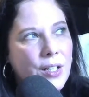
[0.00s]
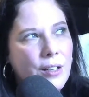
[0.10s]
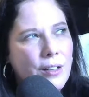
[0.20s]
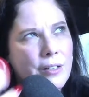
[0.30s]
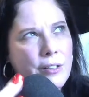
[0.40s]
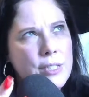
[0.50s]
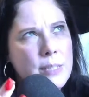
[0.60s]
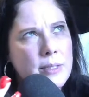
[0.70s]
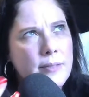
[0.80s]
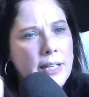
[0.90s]
or
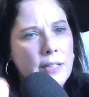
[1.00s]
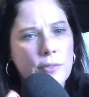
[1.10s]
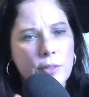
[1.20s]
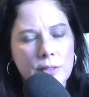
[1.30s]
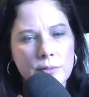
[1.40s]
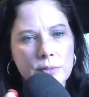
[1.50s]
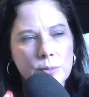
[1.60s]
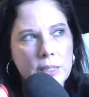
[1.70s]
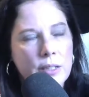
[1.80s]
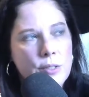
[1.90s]
Christmas of 84,
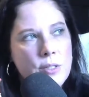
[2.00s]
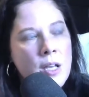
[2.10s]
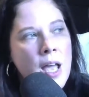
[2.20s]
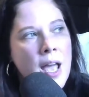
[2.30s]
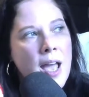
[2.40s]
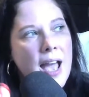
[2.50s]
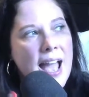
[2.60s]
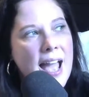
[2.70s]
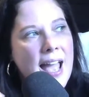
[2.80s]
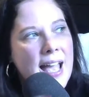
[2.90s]
one of those
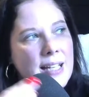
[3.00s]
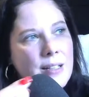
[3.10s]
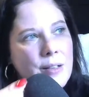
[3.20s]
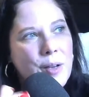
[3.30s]
and